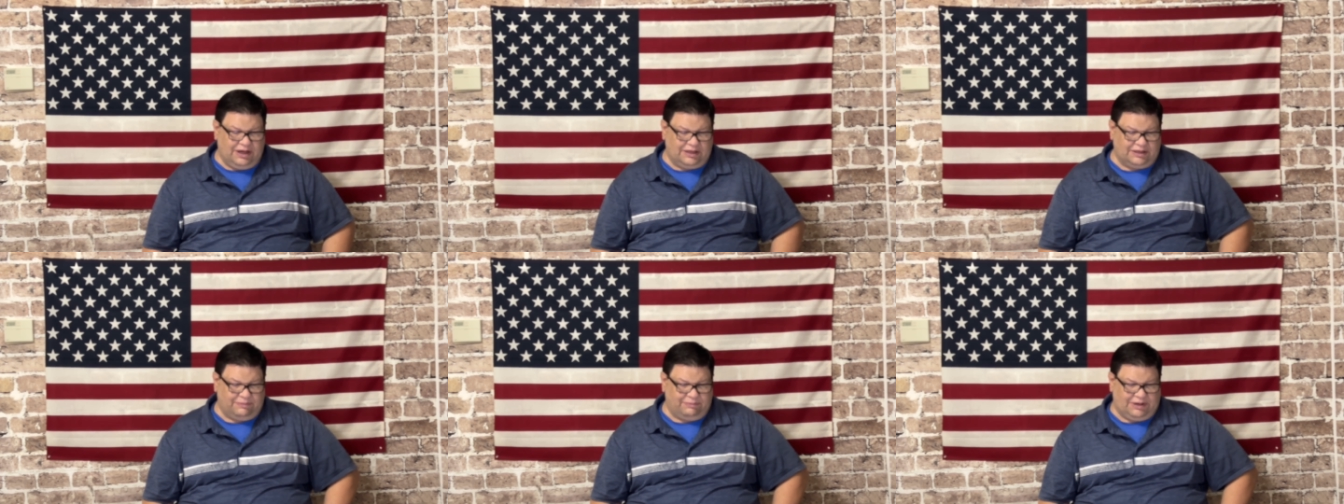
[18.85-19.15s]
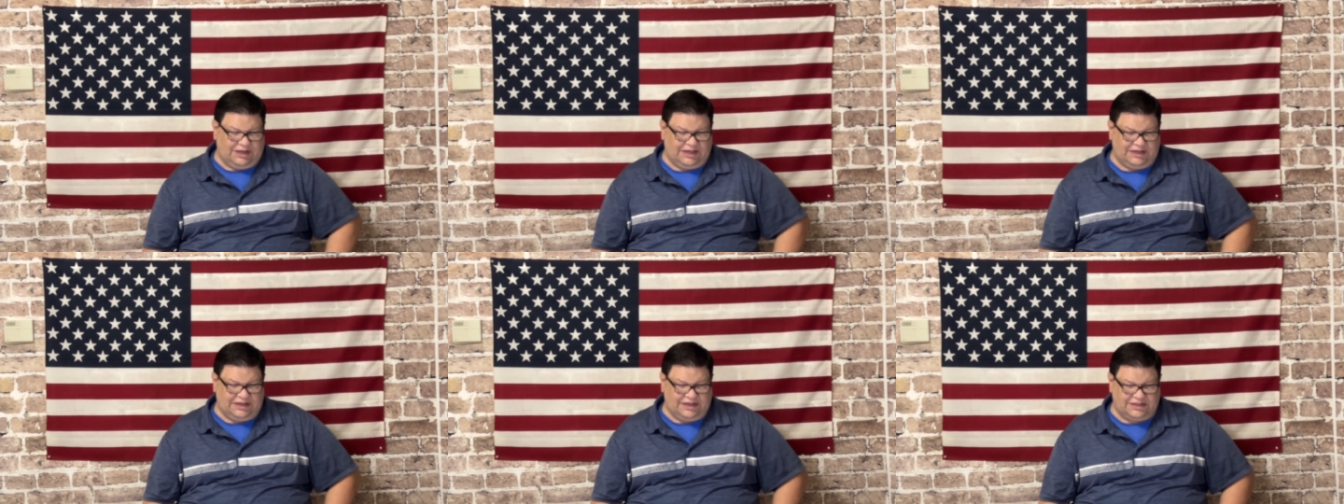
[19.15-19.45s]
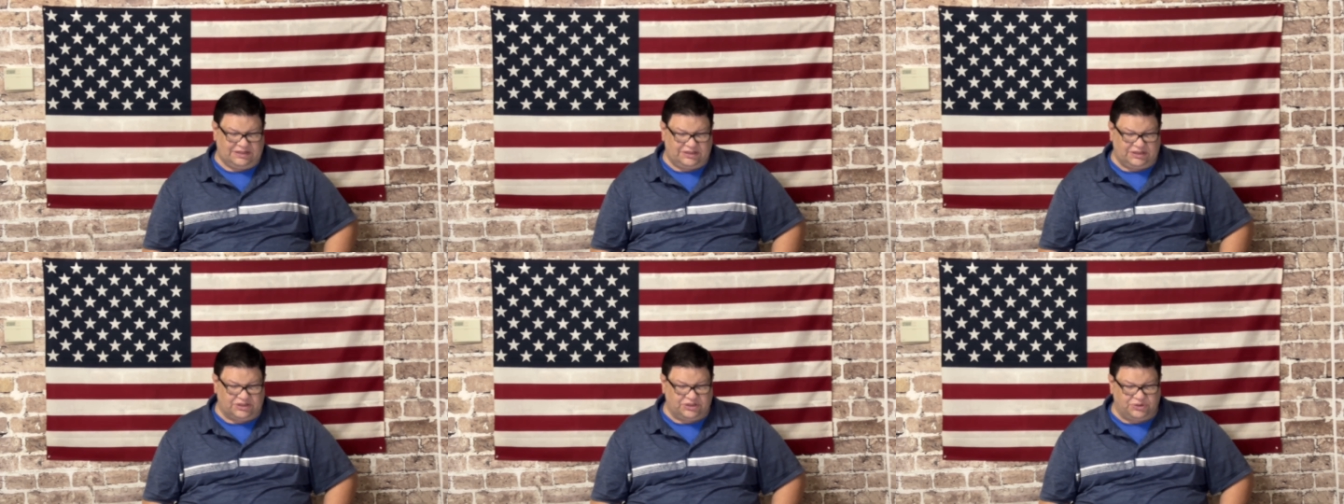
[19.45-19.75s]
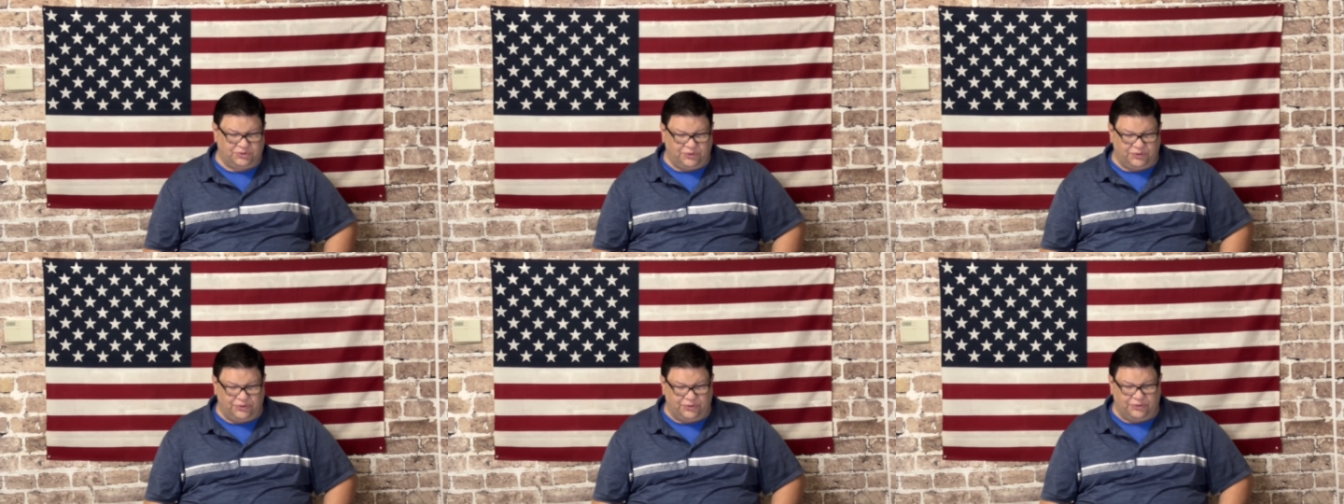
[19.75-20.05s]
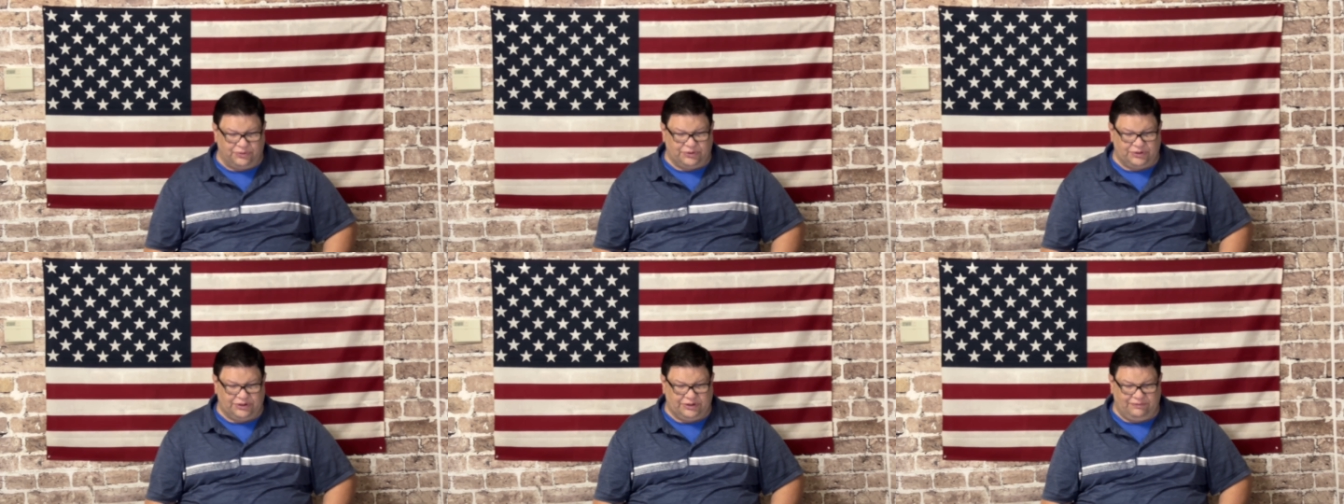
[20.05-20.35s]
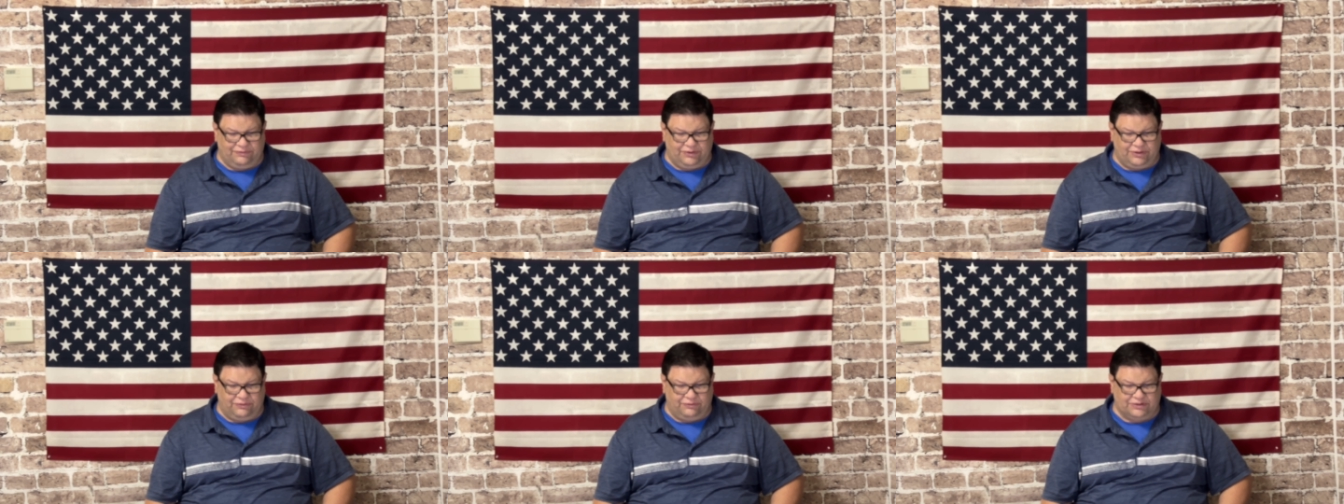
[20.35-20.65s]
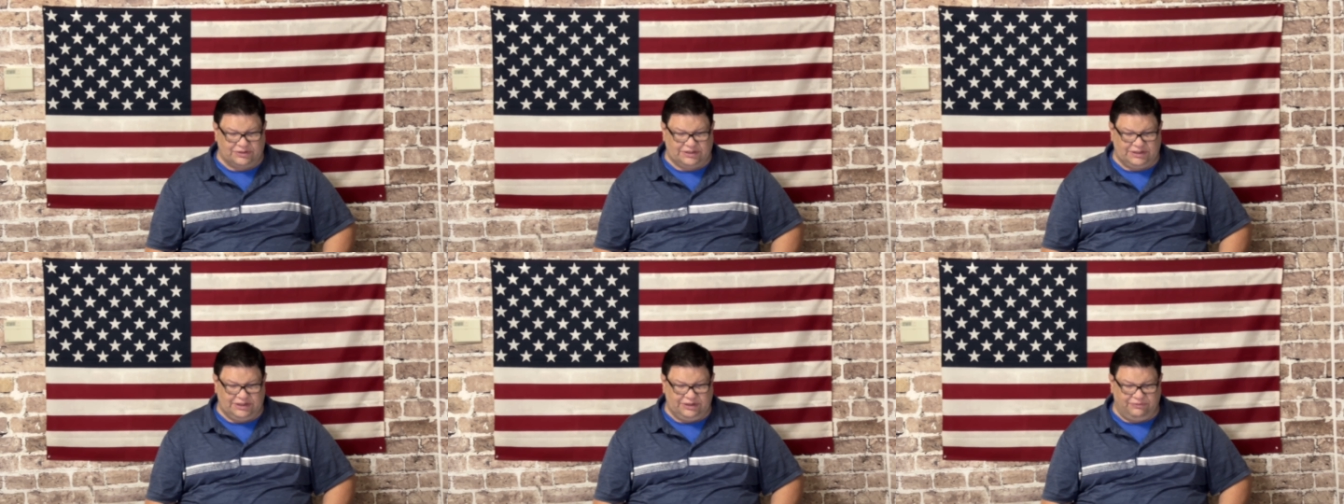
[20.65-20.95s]
and the man asked the store owner if there
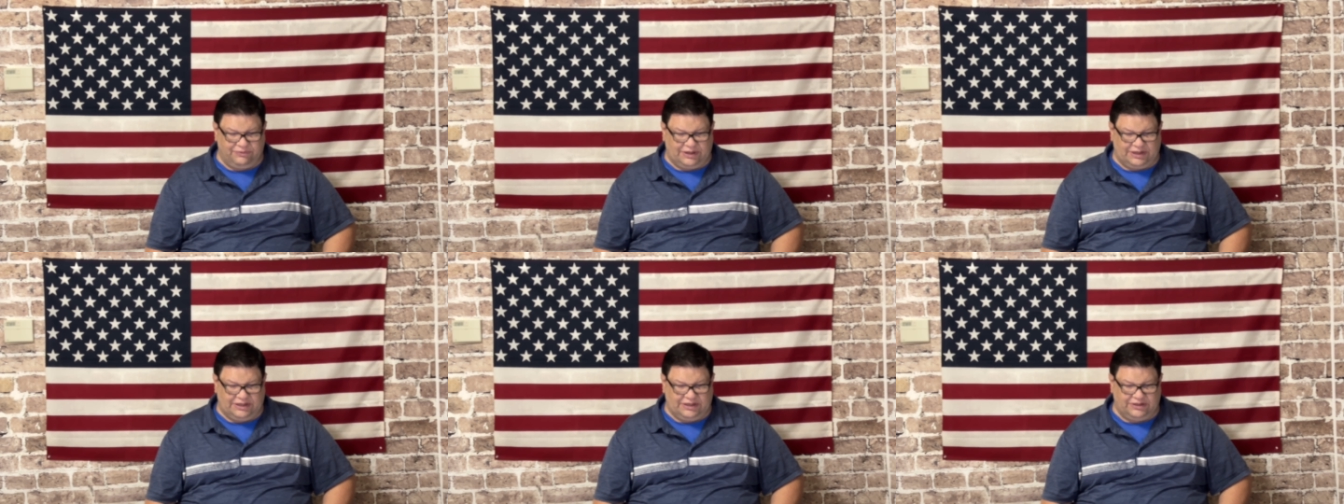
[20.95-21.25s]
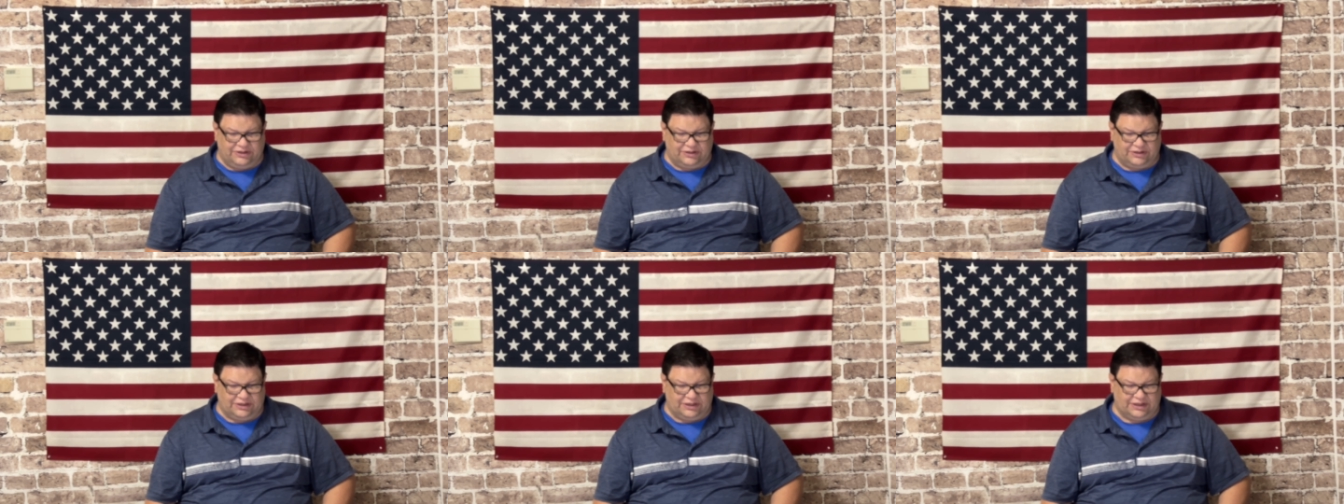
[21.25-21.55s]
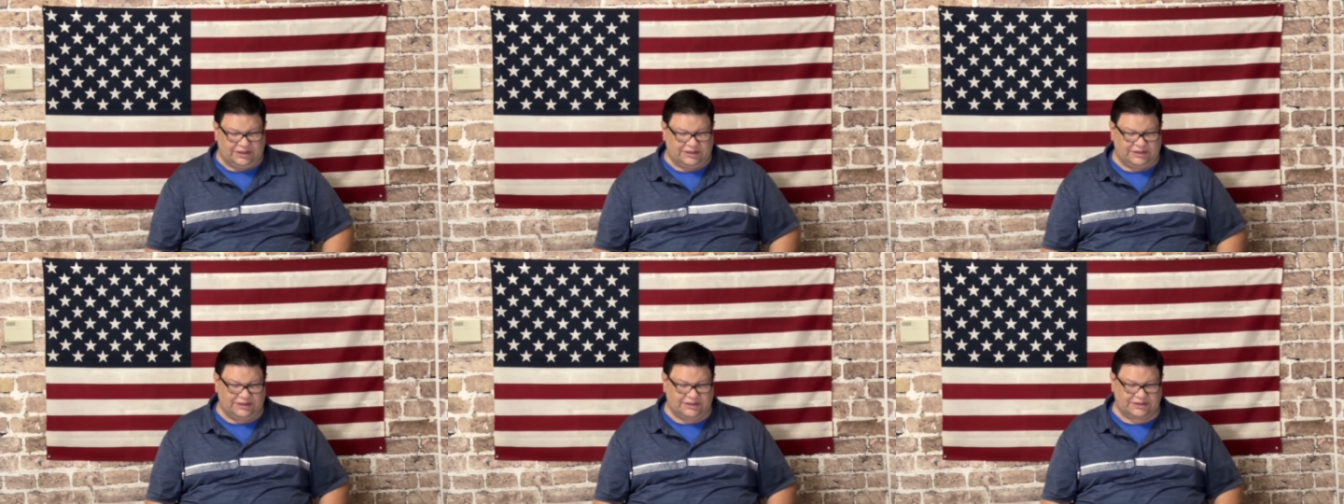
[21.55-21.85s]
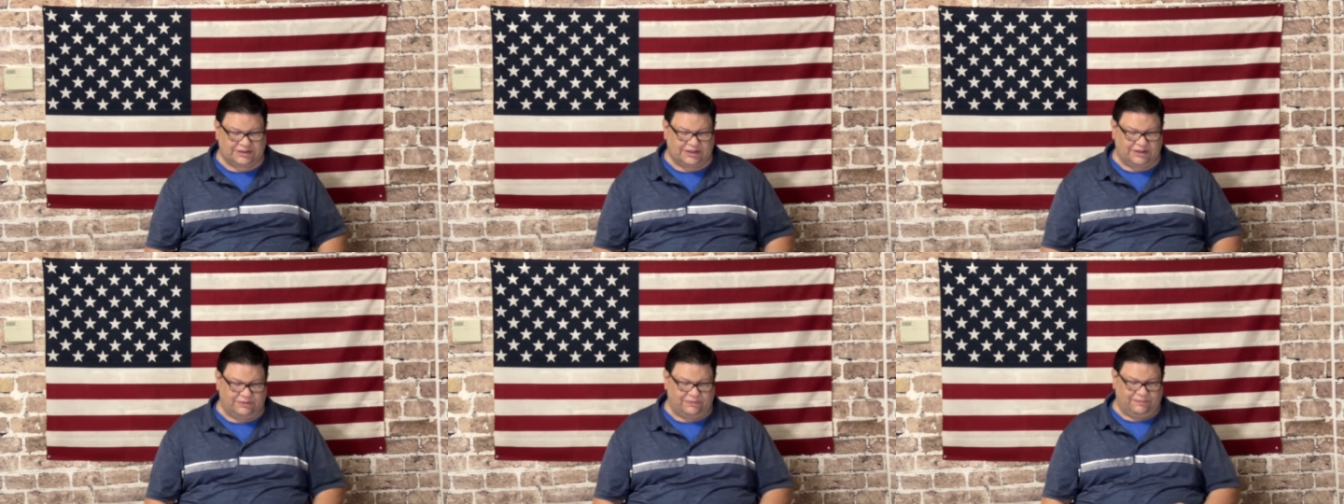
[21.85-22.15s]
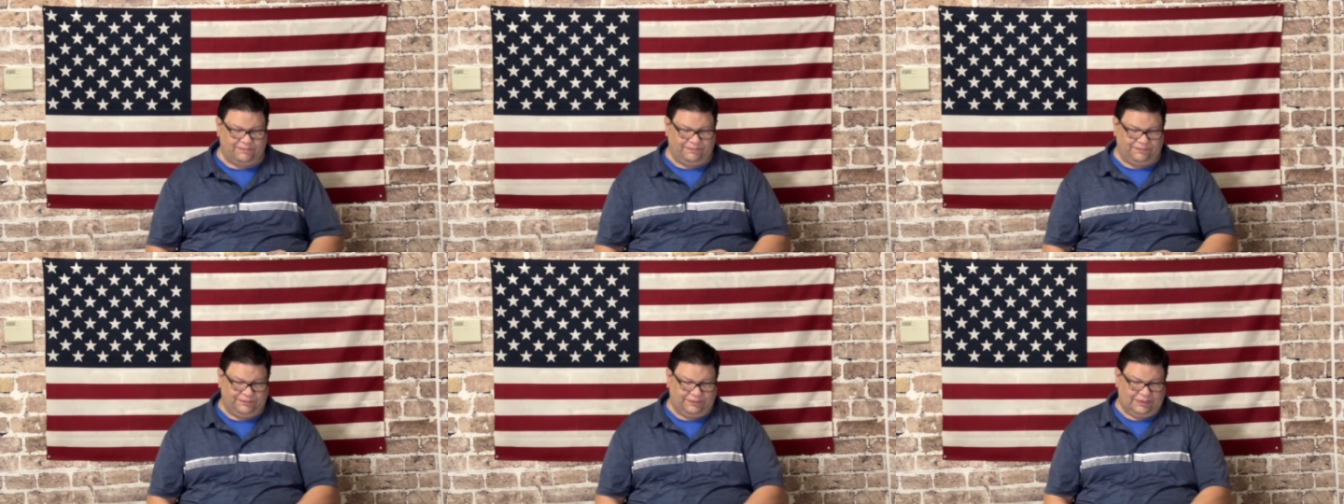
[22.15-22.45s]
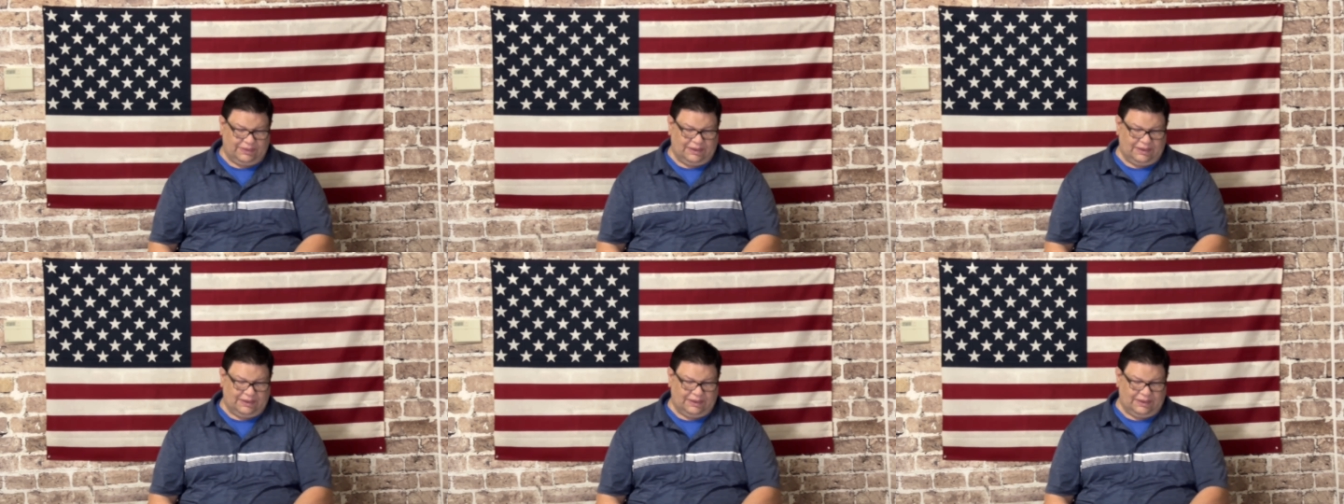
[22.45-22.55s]
was any way he could get a discount.